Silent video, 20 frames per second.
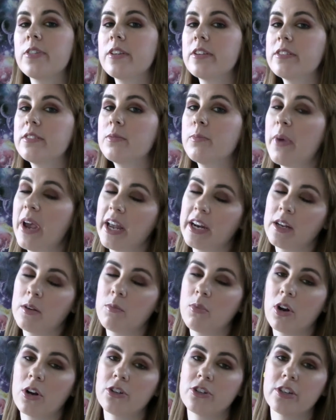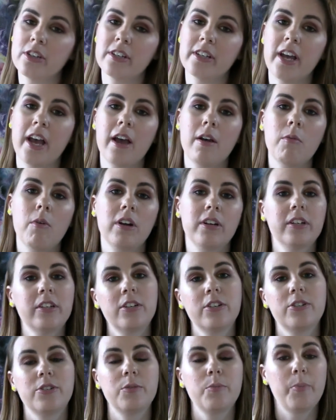this panning project I wanted
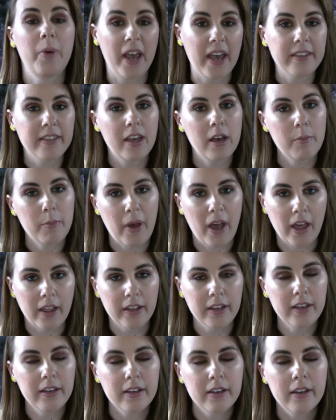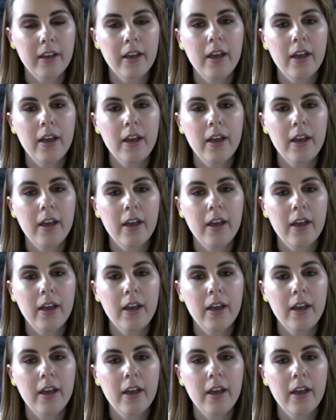to do Pan That Palette,